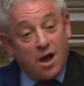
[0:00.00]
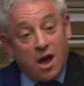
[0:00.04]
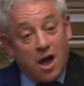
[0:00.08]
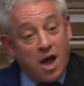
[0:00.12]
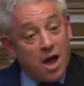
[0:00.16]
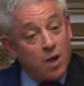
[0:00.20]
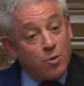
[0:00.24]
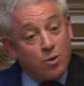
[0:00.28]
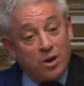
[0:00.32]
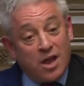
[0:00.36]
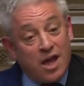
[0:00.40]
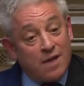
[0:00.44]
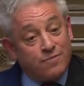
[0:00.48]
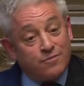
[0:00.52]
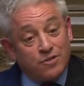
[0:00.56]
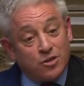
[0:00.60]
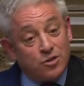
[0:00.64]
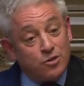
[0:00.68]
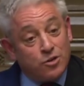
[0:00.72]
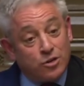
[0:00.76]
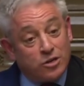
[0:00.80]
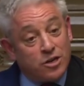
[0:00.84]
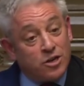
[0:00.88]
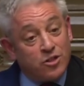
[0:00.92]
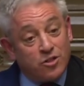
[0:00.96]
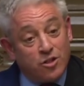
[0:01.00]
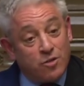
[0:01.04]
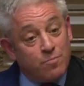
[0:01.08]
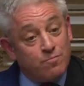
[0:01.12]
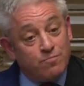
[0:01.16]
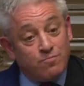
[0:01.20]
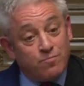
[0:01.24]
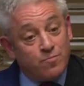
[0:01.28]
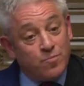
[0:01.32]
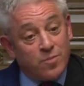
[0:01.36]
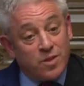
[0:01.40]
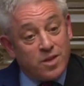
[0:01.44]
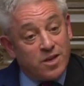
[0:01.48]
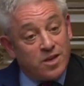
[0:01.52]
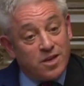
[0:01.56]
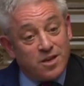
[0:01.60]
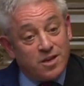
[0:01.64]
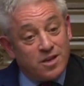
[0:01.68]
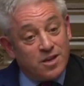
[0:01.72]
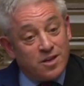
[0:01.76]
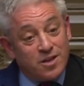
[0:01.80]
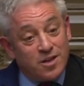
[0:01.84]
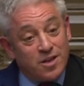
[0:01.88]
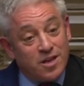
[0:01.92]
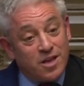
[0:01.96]
I will have to look at them
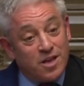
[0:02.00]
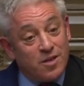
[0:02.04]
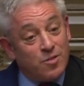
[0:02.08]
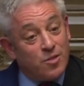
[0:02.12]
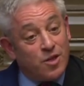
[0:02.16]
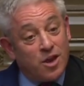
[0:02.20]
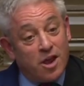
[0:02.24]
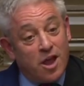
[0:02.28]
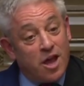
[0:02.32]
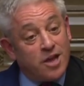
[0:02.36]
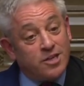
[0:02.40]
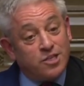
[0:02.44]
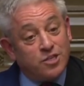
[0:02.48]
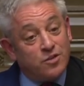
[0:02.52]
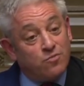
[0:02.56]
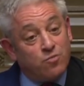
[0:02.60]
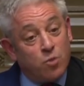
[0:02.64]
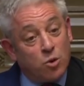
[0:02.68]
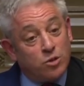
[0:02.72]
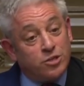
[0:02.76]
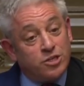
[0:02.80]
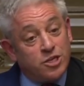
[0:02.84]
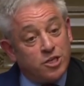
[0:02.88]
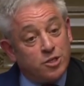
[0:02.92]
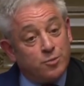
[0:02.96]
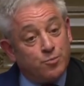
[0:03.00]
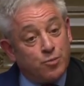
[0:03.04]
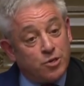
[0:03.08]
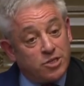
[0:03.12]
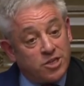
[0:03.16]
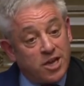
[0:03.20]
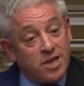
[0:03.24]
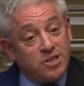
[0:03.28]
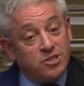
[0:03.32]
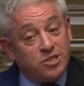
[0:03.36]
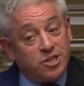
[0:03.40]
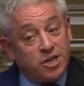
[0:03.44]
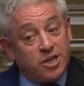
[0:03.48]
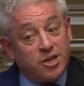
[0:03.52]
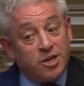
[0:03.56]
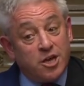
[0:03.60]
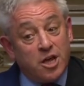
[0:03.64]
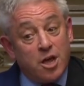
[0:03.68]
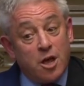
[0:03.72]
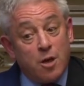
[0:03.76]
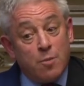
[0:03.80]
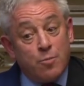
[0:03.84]
in the light of what is presented.